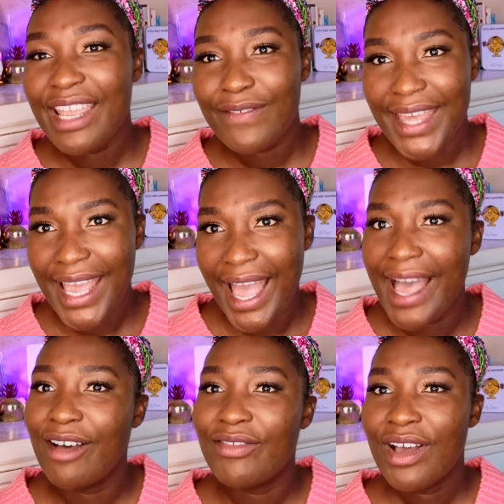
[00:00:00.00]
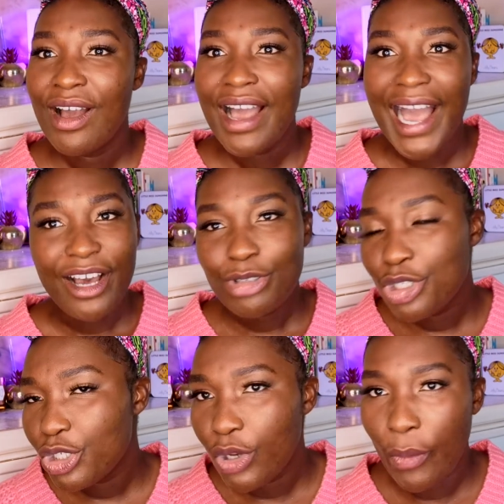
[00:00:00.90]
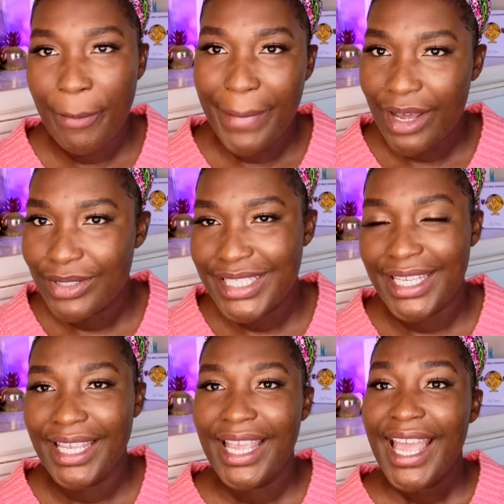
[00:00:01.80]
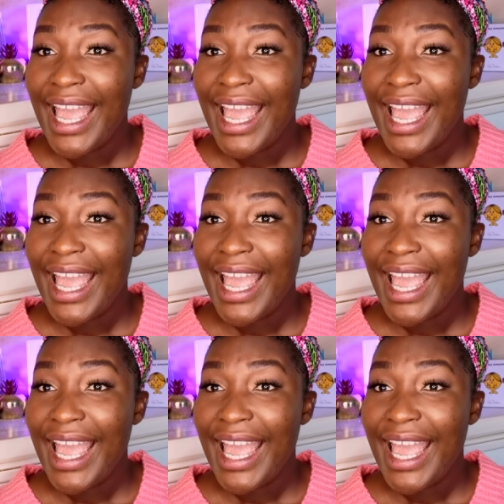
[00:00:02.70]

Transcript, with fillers: If they have, how did you go about it?